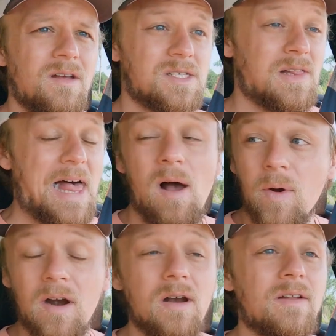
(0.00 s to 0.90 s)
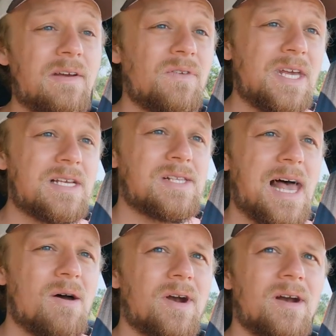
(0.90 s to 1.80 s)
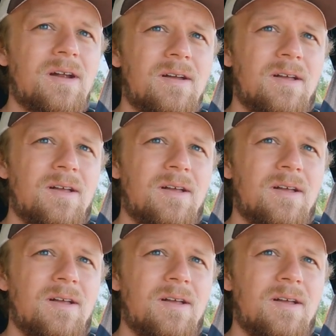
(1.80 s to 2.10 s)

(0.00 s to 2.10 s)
It's louder, definitely is louder.